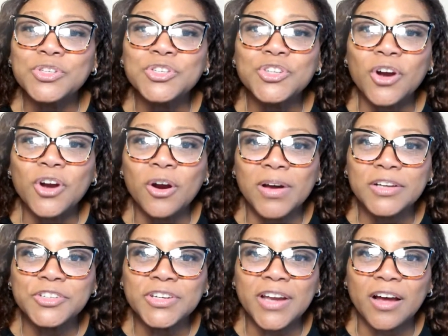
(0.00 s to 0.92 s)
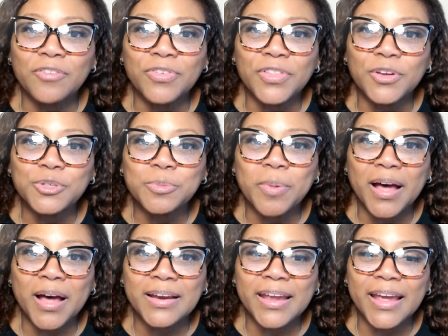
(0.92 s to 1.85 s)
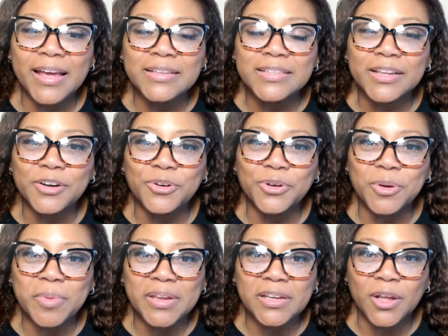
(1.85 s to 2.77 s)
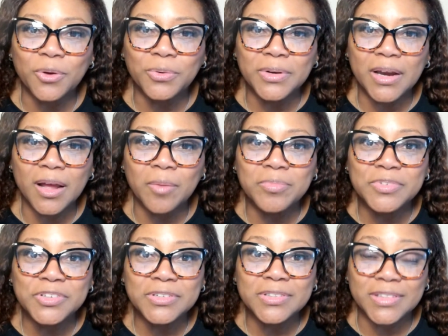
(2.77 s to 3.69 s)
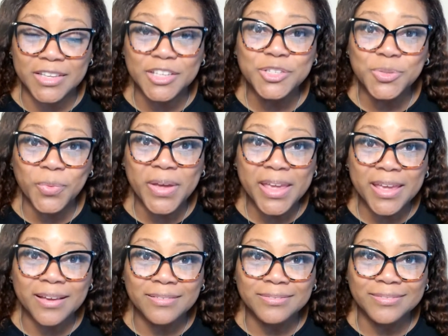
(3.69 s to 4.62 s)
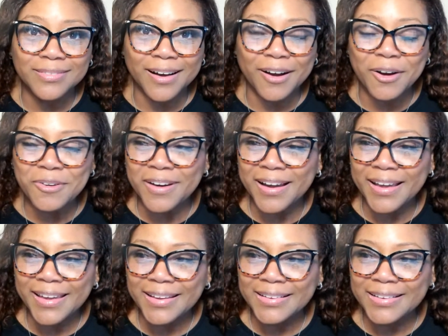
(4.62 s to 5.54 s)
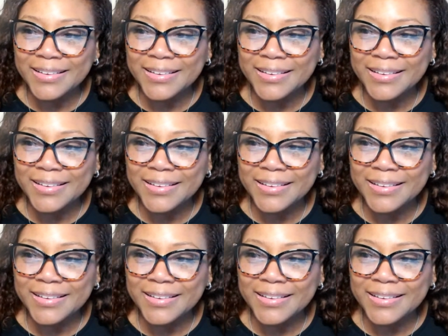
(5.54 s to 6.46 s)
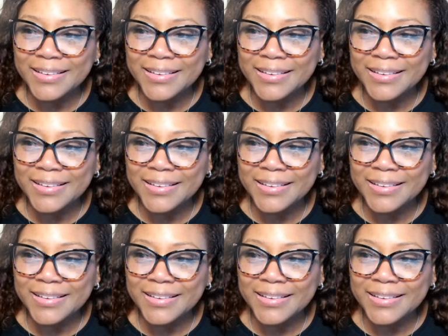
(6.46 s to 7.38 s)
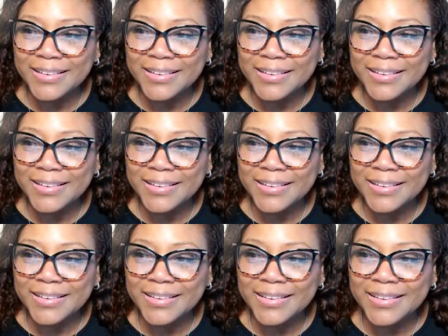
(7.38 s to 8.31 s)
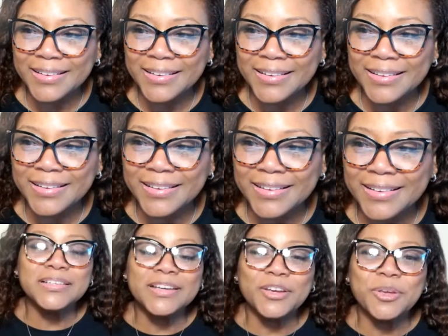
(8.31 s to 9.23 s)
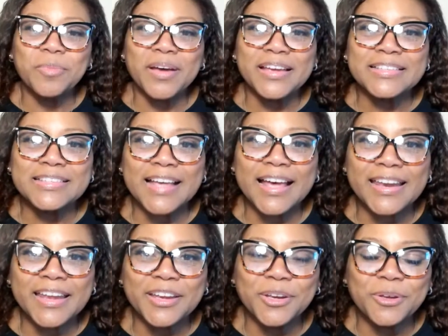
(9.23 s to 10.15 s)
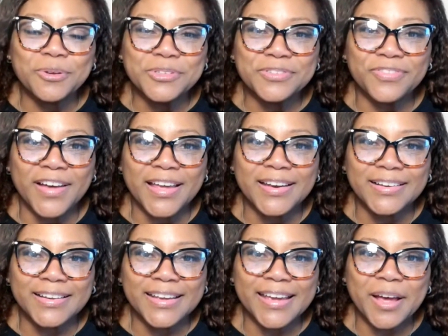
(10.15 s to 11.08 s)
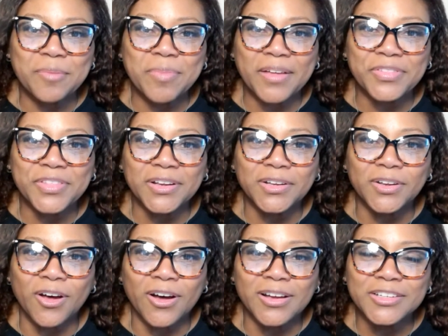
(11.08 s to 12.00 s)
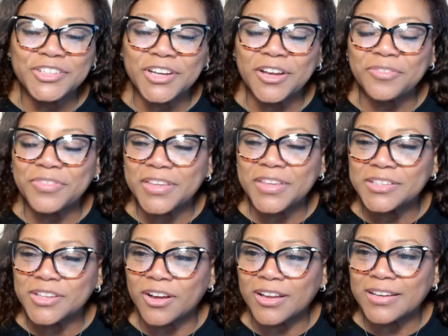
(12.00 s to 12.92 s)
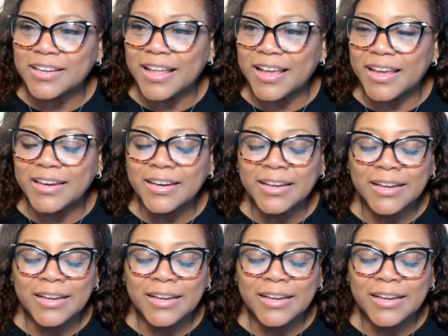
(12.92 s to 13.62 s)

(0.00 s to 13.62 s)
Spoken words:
start watching out for those podcasts that are going to be loading up this week. All right. That's it, guys. I wanted to come on and tell you my exciting news finally about the launch of these online